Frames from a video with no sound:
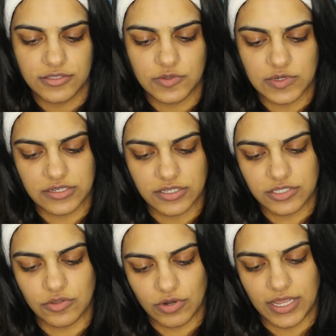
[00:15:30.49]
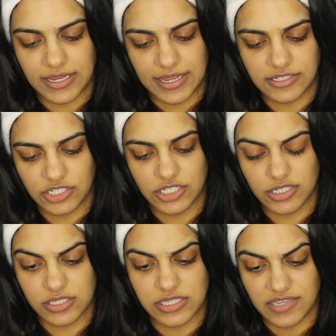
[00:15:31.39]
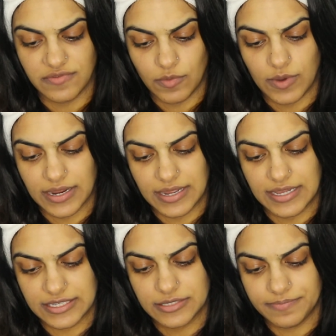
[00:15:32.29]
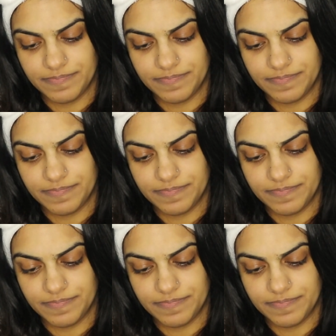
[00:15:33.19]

So it does look like it actually does leave a white cast.